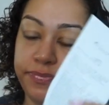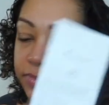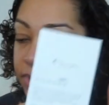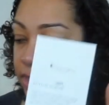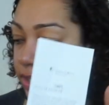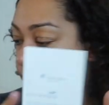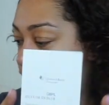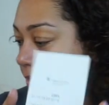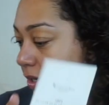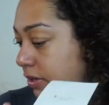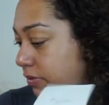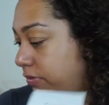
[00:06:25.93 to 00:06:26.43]

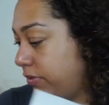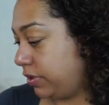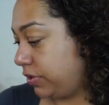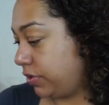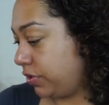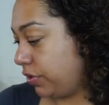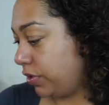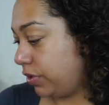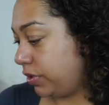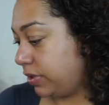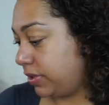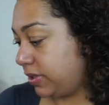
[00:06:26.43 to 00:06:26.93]
I, I
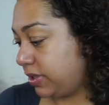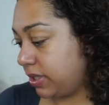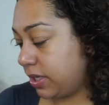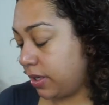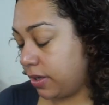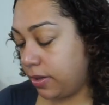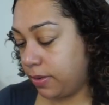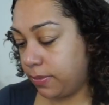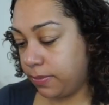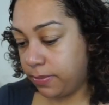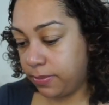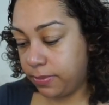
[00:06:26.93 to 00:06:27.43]
returned
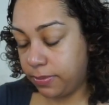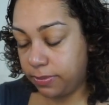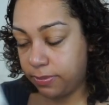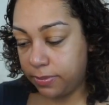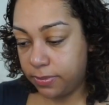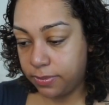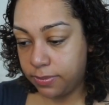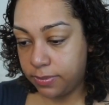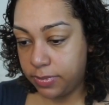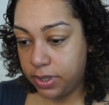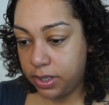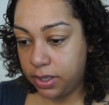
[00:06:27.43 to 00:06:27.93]
some
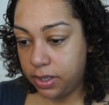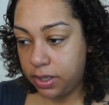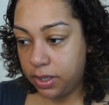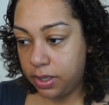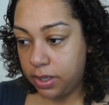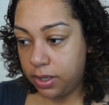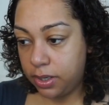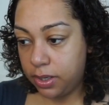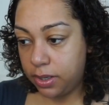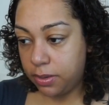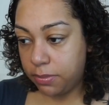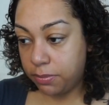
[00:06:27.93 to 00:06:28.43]

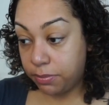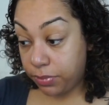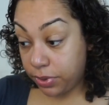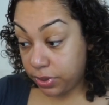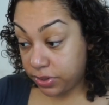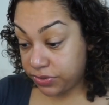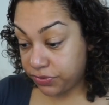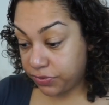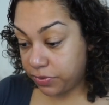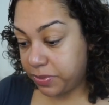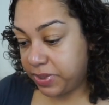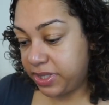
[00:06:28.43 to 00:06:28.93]

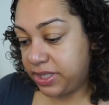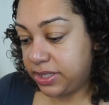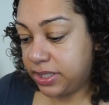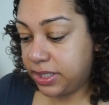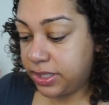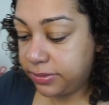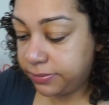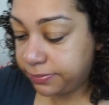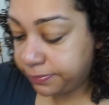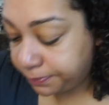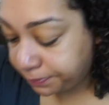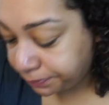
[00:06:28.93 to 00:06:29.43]
books for my
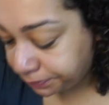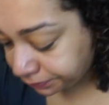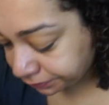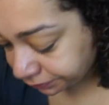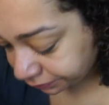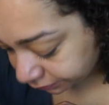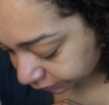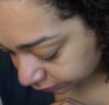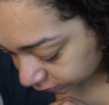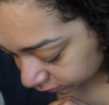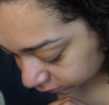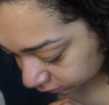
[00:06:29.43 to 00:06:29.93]
son.
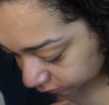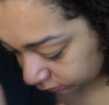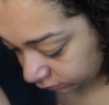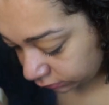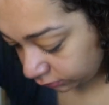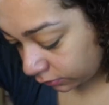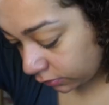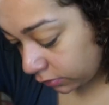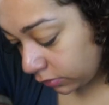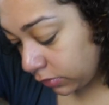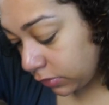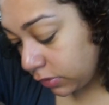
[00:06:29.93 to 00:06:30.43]

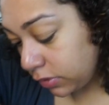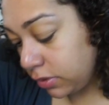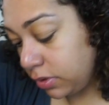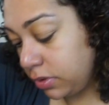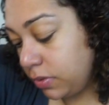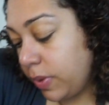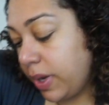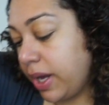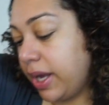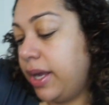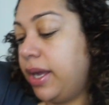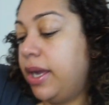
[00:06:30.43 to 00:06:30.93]

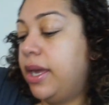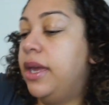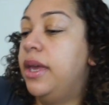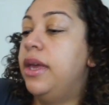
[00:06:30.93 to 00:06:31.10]
Okay.